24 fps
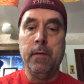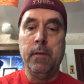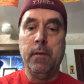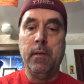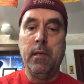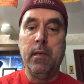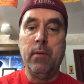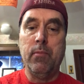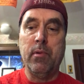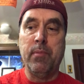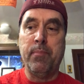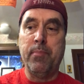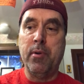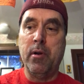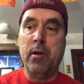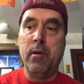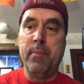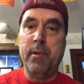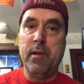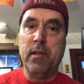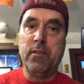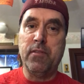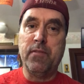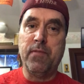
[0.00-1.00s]
And with
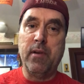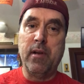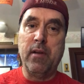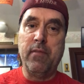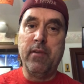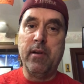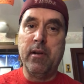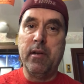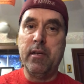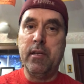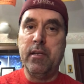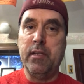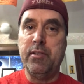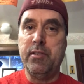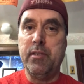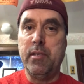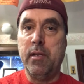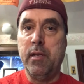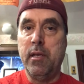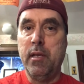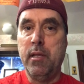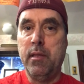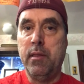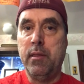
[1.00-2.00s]
bourbon, it's very, very easy
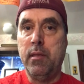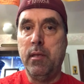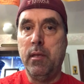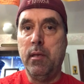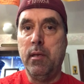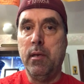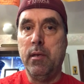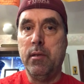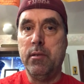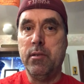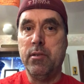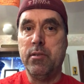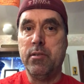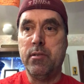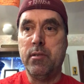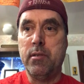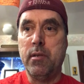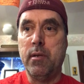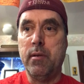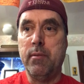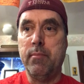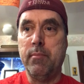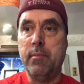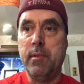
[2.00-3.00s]
to hit the uh, just
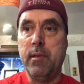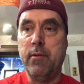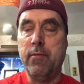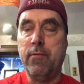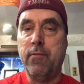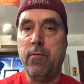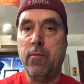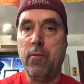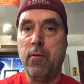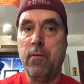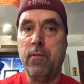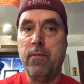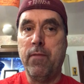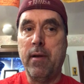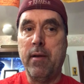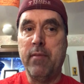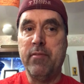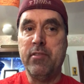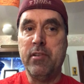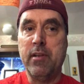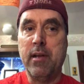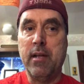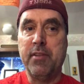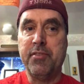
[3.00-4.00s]
um, you know four or five
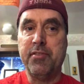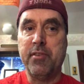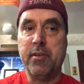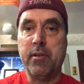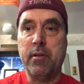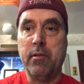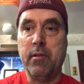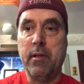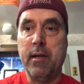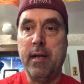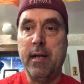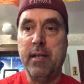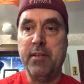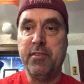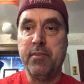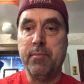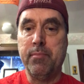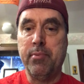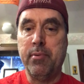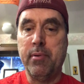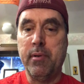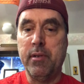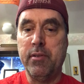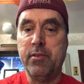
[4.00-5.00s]
shots in a glass, and
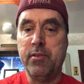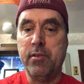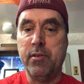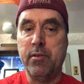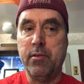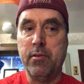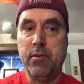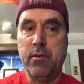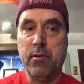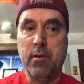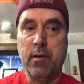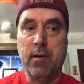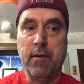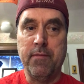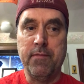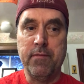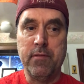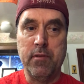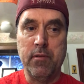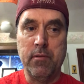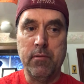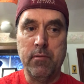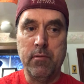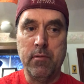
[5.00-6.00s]
pretty soon you're off
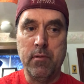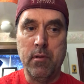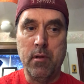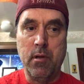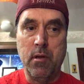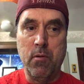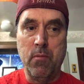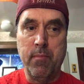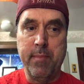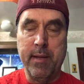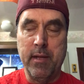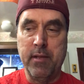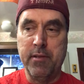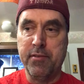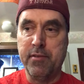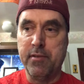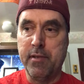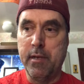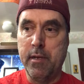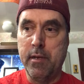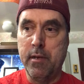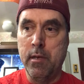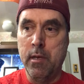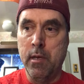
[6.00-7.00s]
to no man's
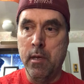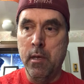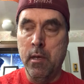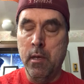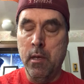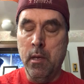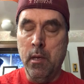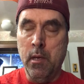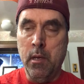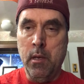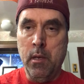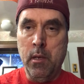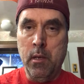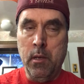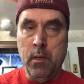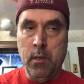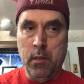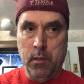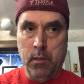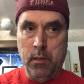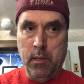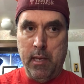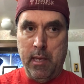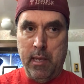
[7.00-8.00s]
land.
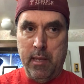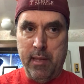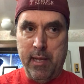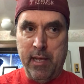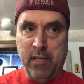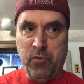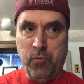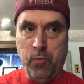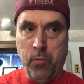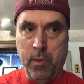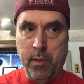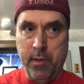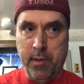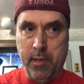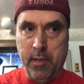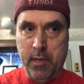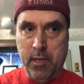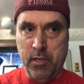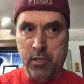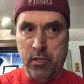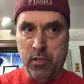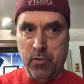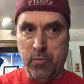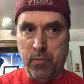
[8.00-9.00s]
And that's one of the
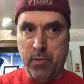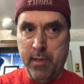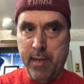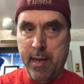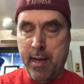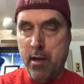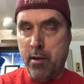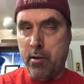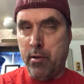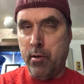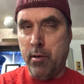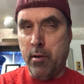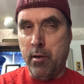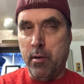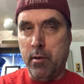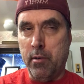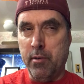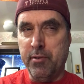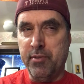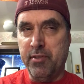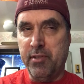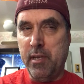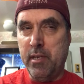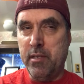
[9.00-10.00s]
issues with
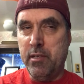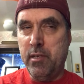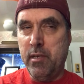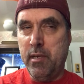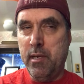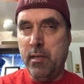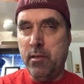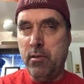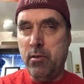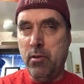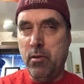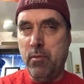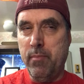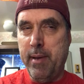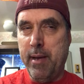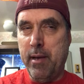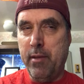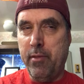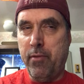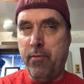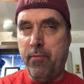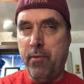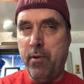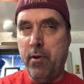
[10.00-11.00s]
alcohol is that you get to
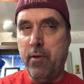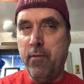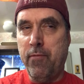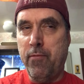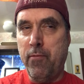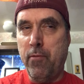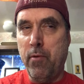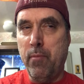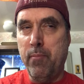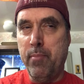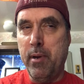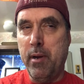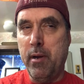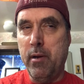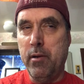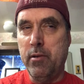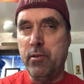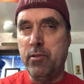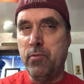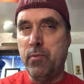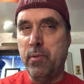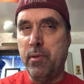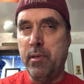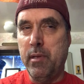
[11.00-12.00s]
about three or four
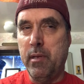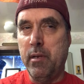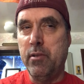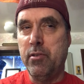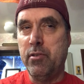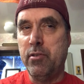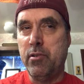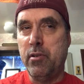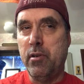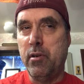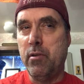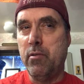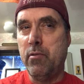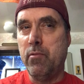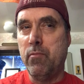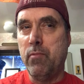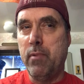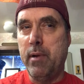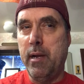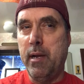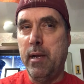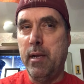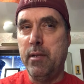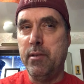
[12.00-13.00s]
beers within a certain
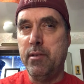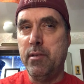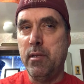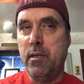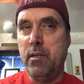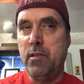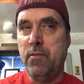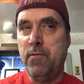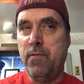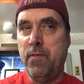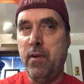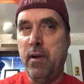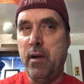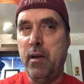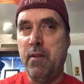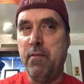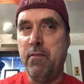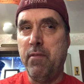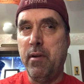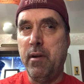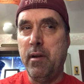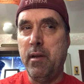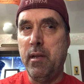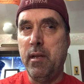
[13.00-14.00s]
range, and it's very,
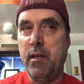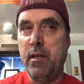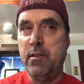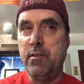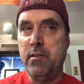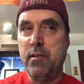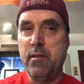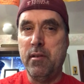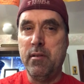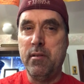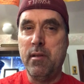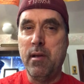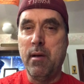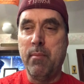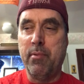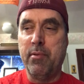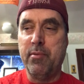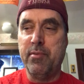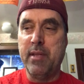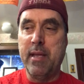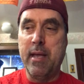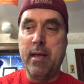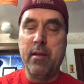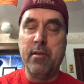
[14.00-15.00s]
very easy to double
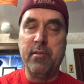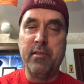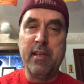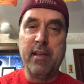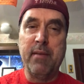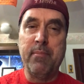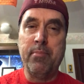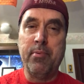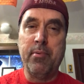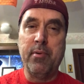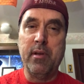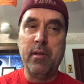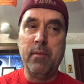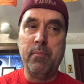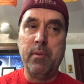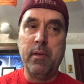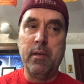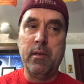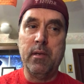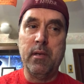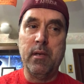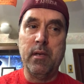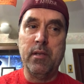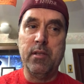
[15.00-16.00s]
down at that point
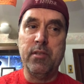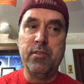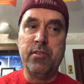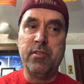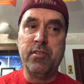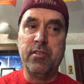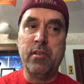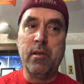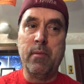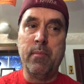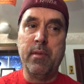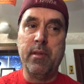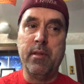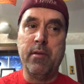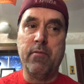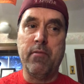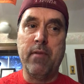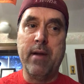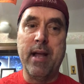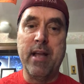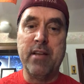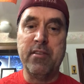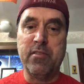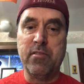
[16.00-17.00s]
because some of the
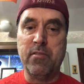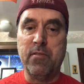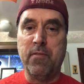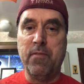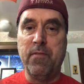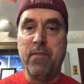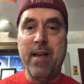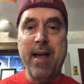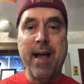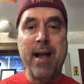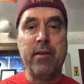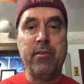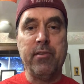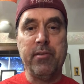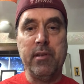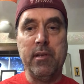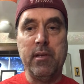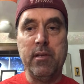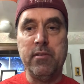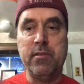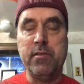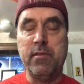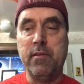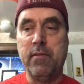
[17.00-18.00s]
rational
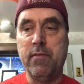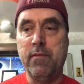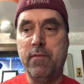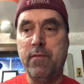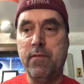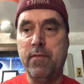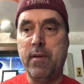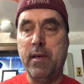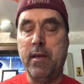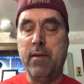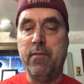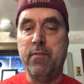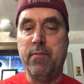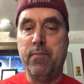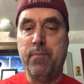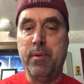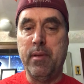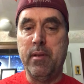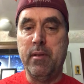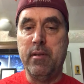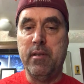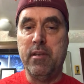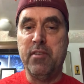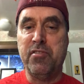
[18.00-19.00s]
faculties have, have
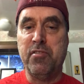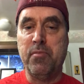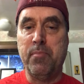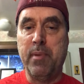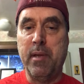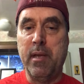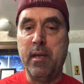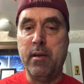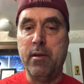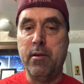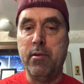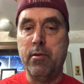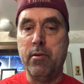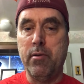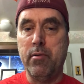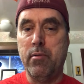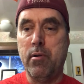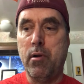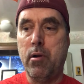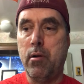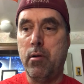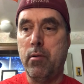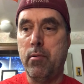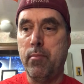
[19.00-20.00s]
been dissipated or
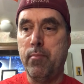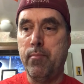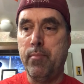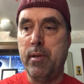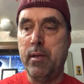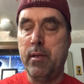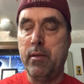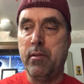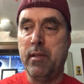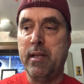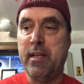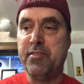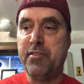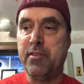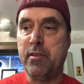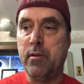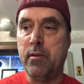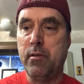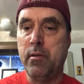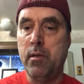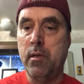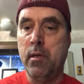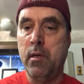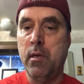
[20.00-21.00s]
are being lessened